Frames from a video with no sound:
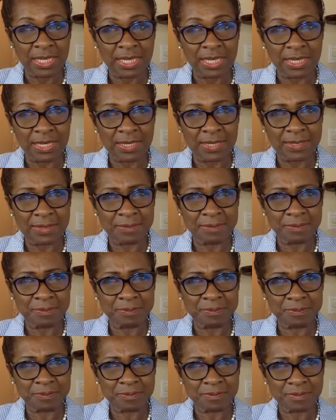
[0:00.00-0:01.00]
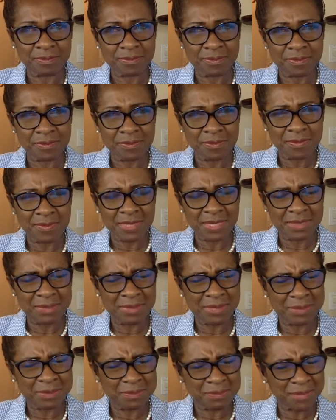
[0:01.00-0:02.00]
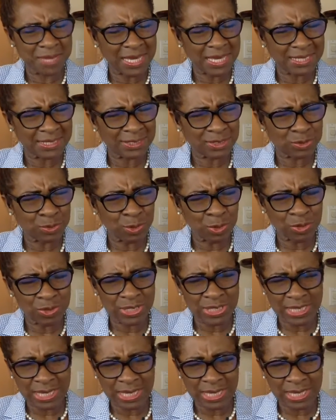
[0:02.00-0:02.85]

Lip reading: Um, but man, it's worth it.